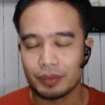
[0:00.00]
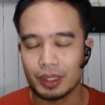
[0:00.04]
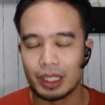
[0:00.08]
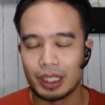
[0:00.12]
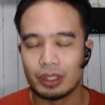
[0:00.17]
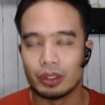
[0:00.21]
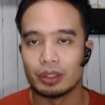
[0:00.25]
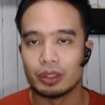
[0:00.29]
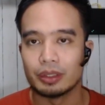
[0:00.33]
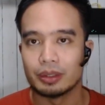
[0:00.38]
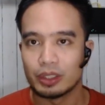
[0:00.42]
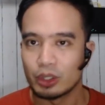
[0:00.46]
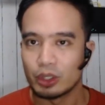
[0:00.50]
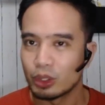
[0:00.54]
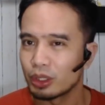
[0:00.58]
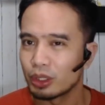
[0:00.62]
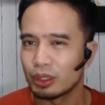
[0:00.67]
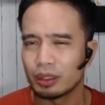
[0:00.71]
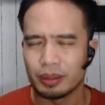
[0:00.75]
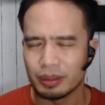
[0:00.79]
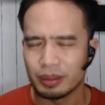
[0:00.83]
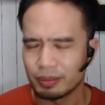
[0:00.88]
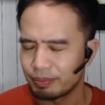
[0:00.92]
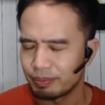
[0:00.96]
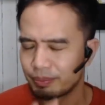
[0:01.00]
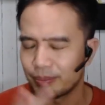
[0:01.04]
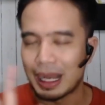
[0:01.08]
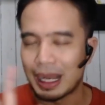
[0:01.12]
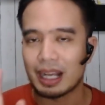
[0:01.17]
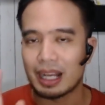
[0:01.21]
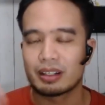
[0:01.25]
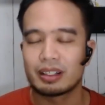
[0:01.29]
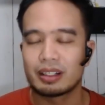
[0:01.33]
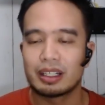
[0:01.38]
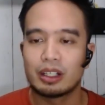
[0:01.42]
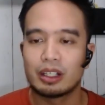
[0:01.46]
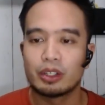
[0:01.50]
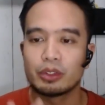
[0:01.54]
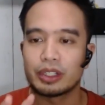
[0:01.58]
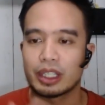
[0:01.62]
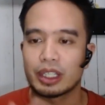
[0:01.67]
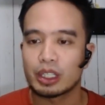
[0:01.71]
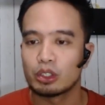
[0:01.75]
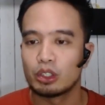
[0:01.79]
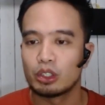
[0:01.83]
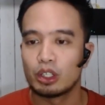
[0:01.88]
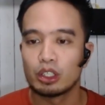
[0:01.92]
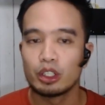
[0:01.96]
ano, itong background
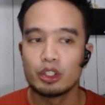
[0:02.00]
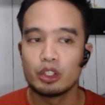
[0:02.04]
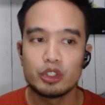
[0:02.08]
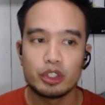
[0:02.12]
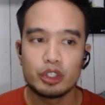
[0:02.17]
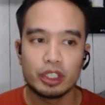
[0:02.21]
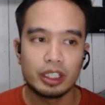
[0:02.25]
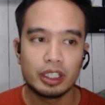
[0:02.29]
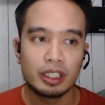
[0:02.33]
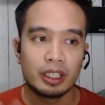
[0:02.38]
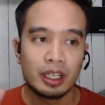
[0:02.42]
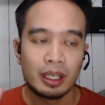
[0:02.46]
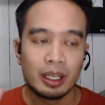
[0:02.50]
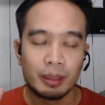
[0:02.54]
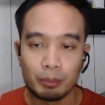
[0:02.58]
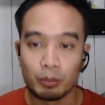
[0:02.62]
technology,